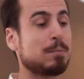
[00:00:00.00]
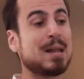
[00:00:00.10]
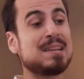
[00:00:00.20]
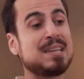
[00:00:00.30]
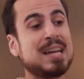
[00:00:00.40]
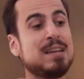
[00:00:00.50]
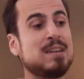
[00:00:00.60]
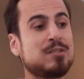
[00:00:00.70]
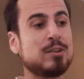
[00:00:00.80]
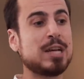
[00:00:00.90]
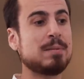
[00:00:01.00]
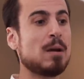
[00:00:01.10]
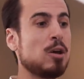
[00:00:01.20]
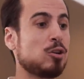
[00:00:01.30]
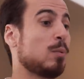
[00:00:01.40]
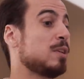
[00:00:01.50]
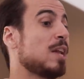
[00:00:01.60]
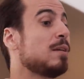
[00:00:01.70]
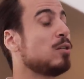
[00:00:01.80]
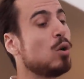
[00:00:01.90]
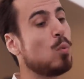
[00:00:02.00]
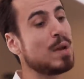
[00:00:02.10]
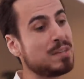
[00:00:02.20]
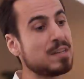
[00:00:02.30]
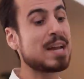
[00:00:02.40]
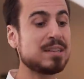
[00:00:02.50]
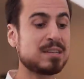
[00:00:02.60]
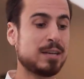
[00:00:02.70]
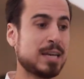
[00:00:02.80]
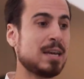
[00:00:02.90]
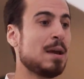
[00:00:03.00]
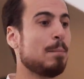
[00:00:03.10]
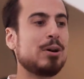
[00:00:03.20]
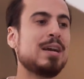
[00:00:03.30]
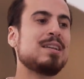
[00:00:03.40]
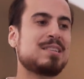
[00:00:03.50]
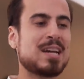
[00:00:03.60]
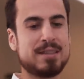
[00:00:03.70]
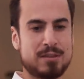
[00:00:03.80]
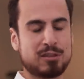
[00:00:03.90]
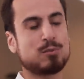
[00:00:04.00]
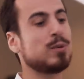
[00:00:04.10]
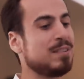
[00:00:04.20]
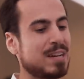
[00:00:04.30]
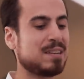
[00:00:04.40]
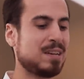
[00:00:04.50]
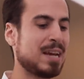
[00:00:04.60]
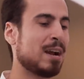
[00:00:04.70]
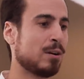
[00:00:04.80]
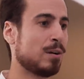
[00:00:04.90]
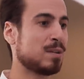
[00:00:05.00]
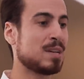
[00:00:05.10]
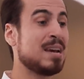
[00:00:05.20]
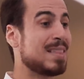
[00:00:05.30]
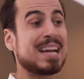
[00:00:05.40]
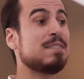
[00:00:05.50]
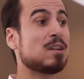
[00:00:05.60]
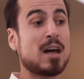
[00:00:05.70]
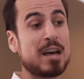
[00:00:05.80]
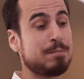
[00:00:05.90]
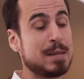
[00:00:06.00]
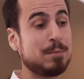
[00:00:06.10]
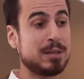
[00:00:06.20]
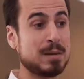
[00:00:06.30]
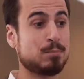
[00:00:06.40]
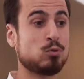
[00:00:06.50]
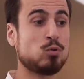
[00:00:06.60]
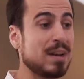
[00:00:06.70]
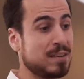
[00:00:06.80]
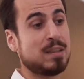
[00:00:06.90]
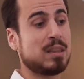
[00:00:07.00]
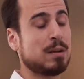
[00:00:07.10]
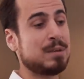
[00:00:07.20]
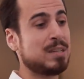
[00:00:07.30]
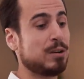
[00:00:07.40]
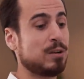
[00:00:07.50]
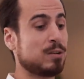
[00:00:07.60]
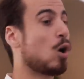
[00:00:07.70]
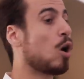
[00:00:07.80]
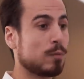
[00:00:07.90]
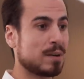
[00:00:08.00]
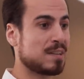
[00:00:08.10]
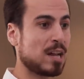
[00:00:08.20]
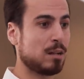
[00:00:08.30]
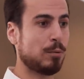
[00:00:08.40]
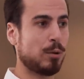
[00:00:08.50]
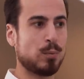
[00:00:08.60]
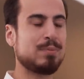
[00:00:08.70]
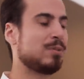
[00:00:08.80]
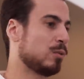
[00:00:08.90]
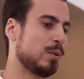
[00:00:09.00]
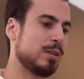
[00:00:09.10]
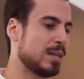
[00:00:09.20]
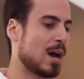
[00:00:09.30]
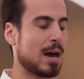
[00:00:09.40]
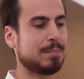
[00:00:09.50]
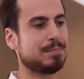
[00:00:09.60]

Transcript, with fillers: The plastic industry, shall we say, coincidentally put it inside the three chasing arrows. That gives a lot of people the impression that their materials are recyclable when they're really not.